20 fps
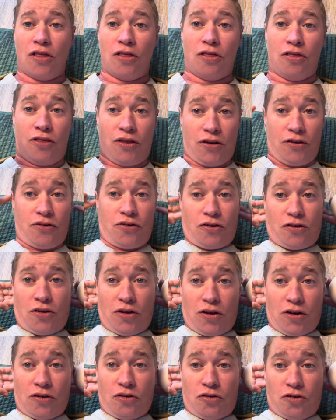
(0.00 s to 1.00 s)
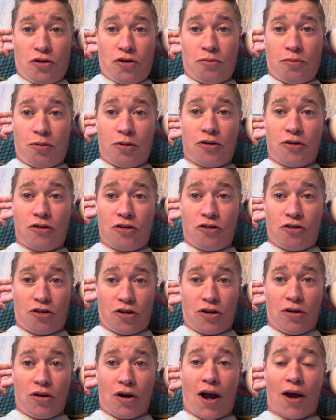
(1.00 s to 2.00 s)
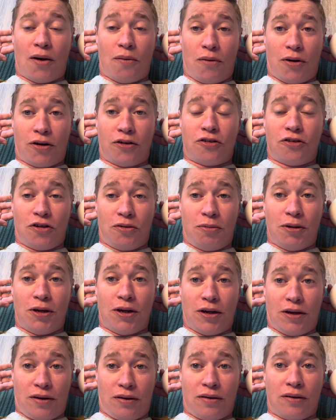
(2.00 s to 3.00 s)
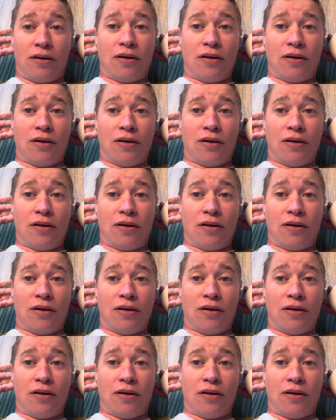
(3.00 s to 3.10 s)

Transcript: this is the assumed position I want you to be in,